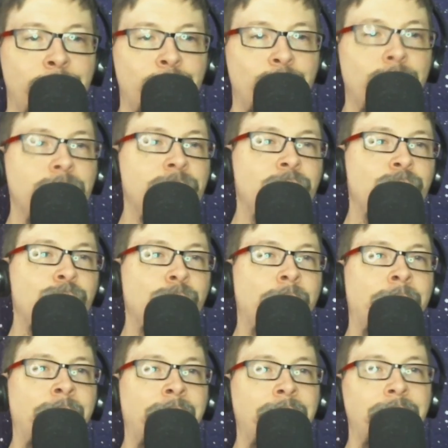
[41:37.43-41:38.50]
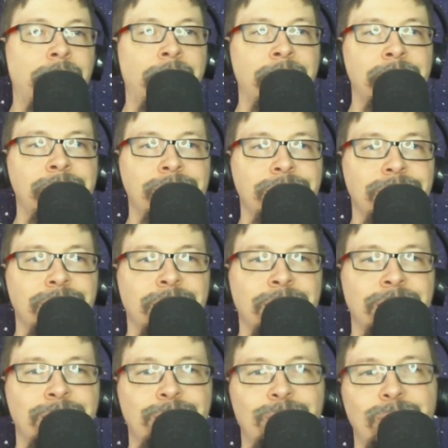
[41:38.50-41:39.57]
Birds of Prey had
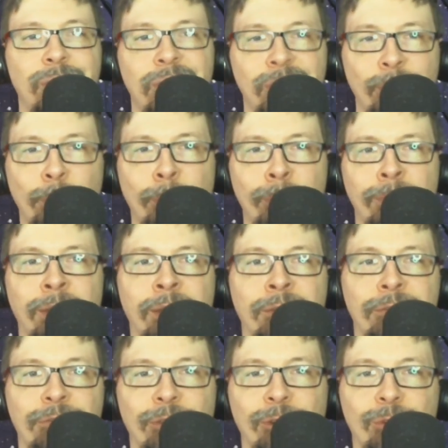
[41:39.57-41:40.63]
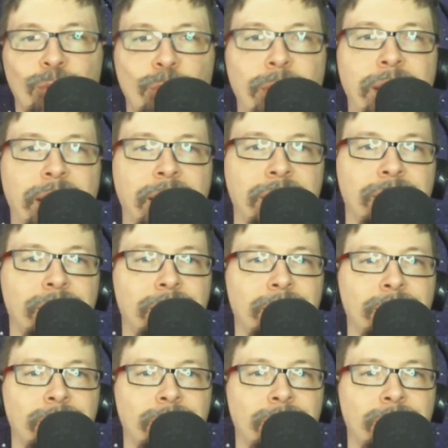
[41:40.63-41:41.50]
a disappointing first weekend.